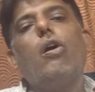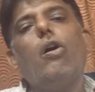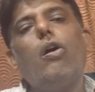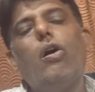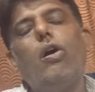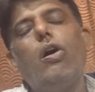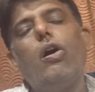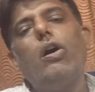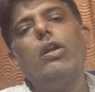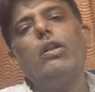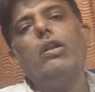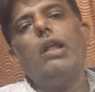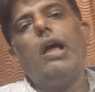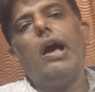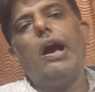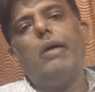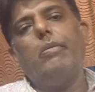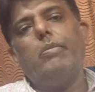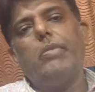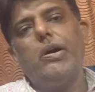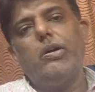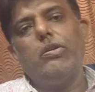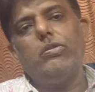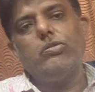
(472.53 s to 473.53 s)
all
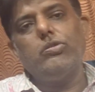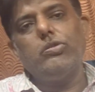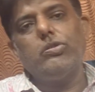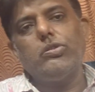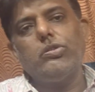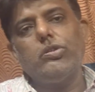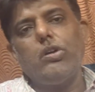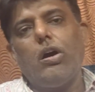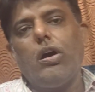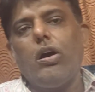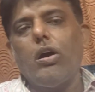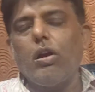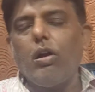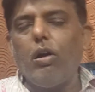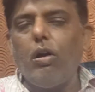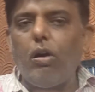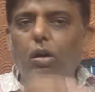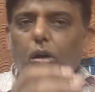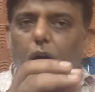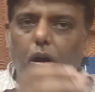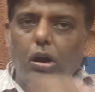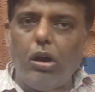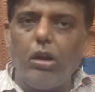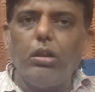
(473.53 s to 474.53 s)
amounts or
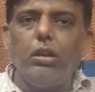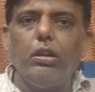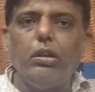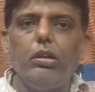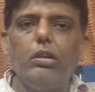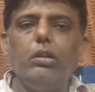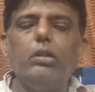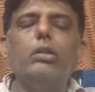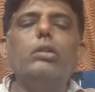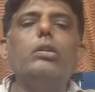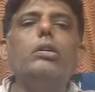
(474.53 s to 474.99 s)
all